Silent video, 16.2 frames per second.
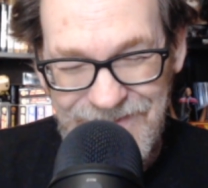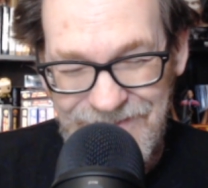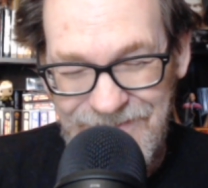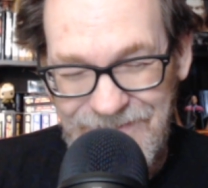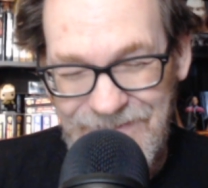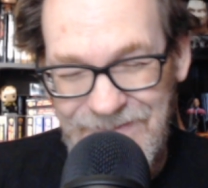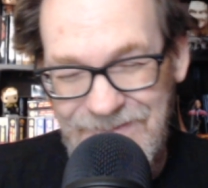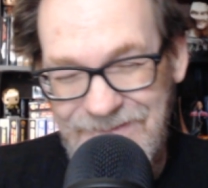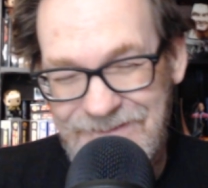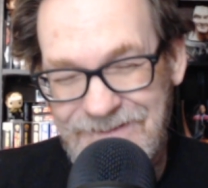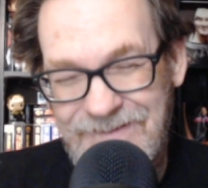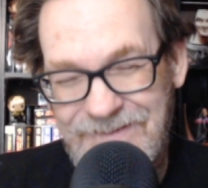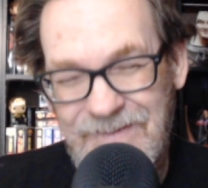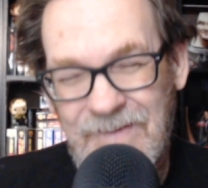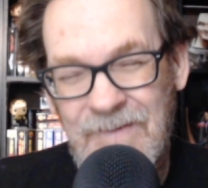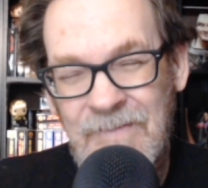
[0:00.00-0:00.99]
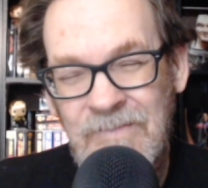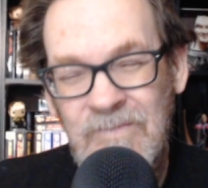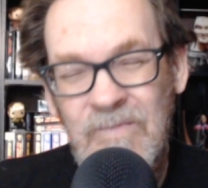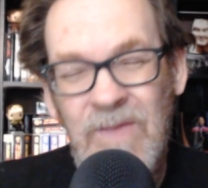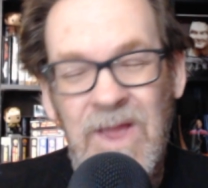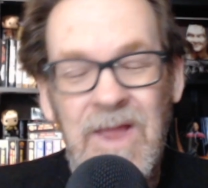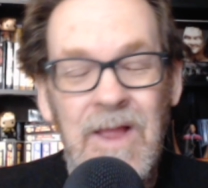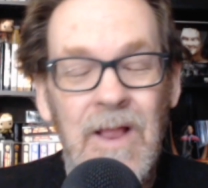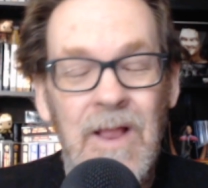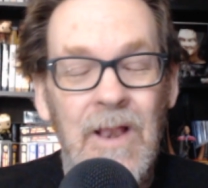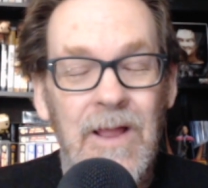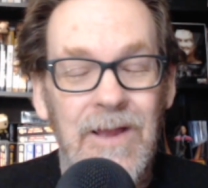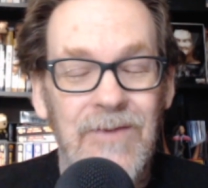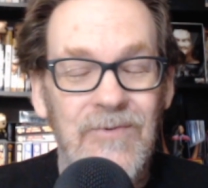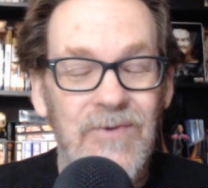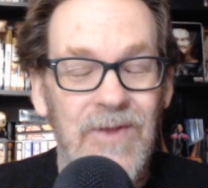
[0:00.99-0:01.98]
like
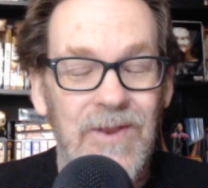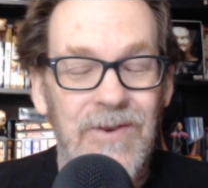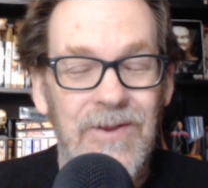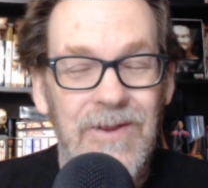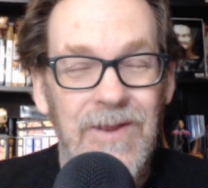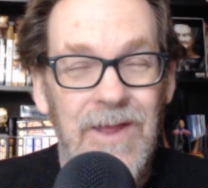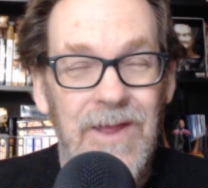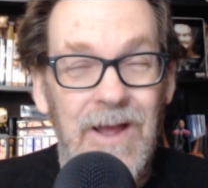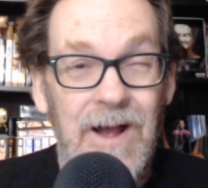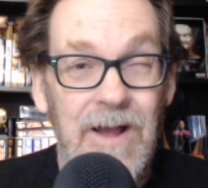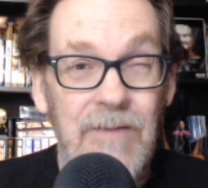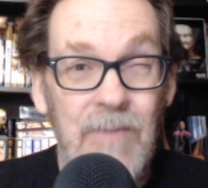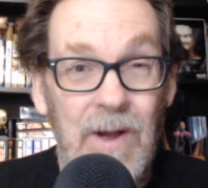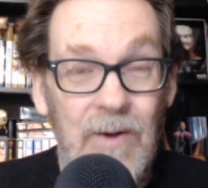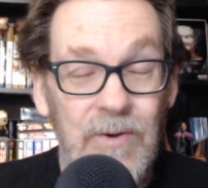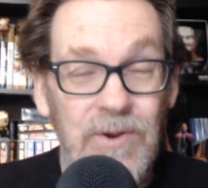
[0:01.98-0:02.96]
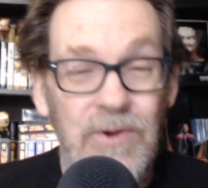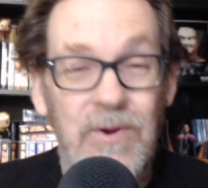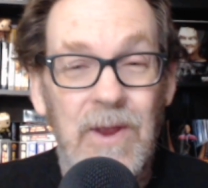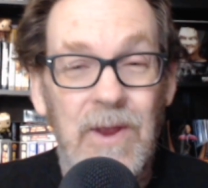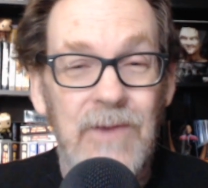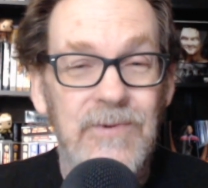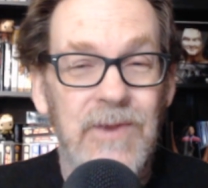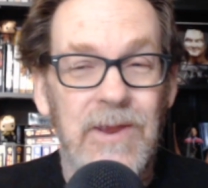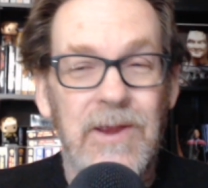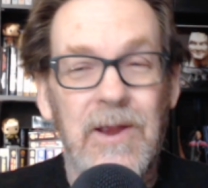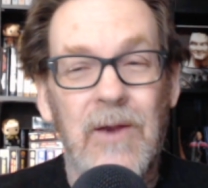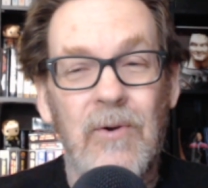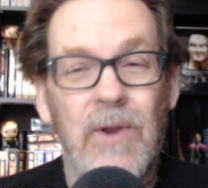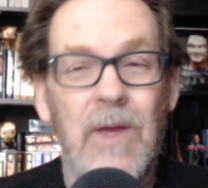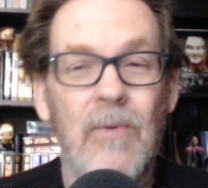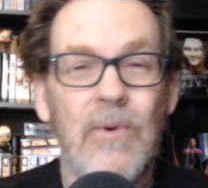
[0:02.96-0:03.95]
I said, I'm out. You guys take care,
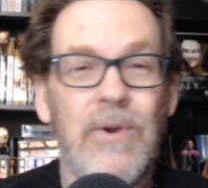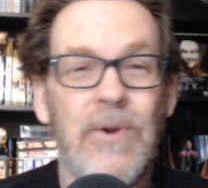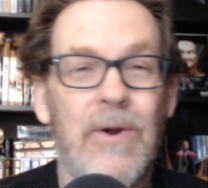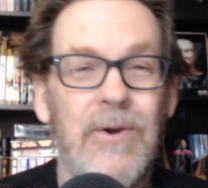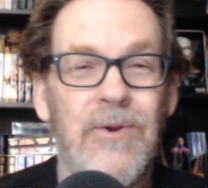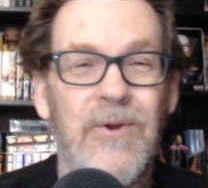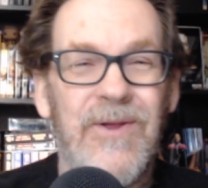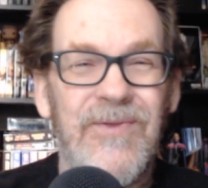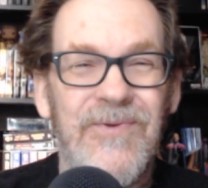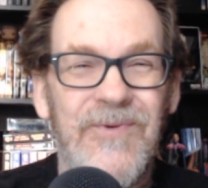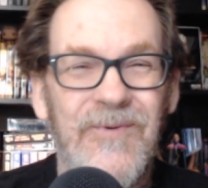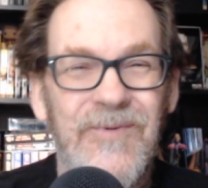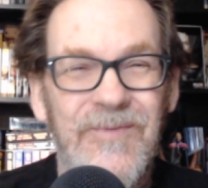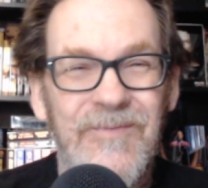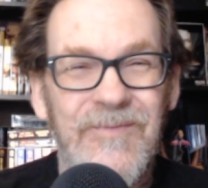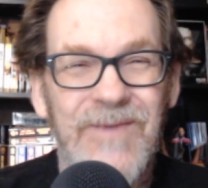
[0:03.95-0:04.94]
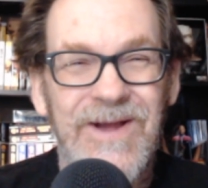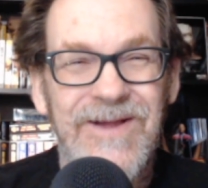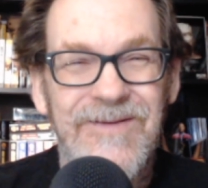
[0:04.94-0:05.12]
and I will talk to you again soon. Bye.